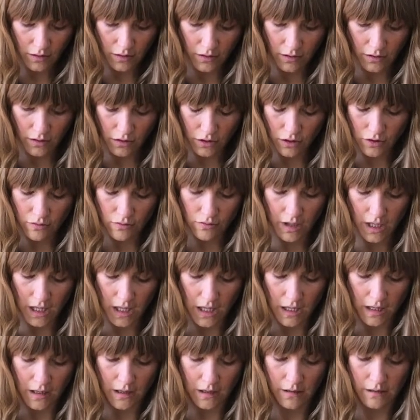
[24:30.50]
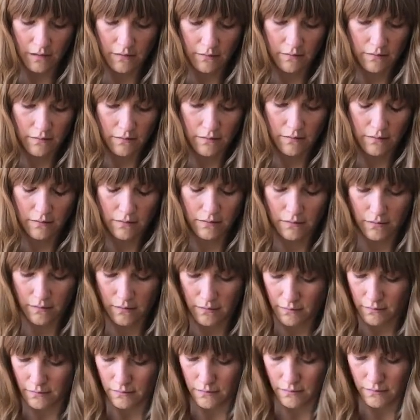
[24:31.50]
You can,
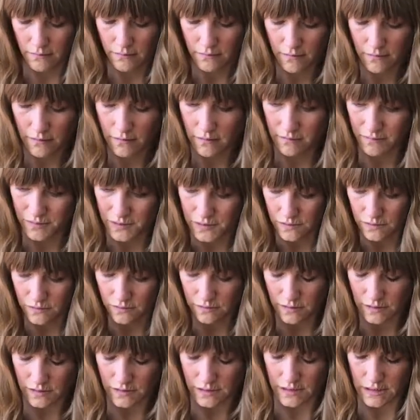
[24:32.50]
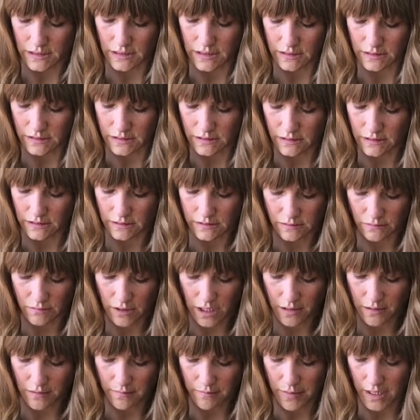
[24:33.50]
let's do this the easiest
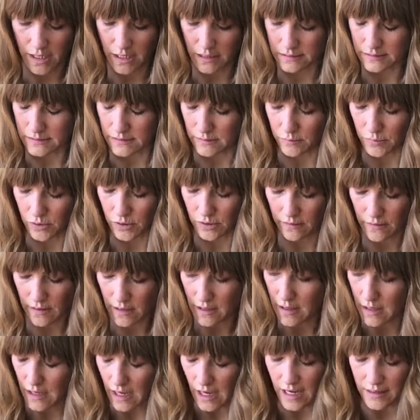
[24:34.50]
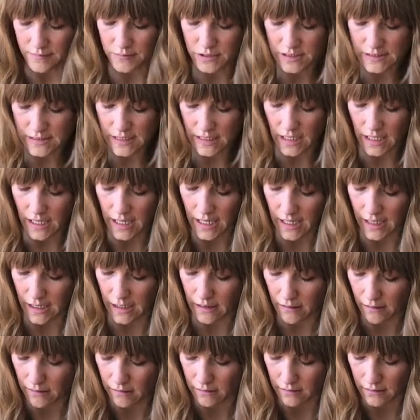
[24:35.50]
way possible. I'm just gonna
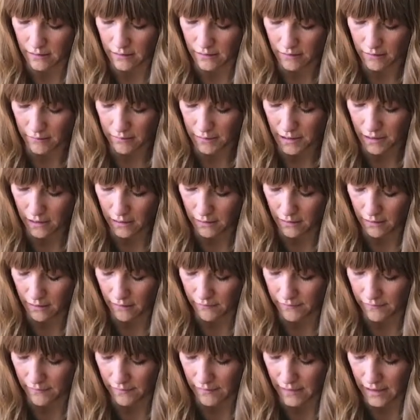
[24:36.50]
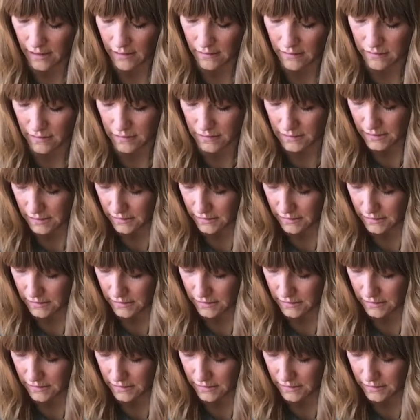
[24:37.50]
add a little bit of length to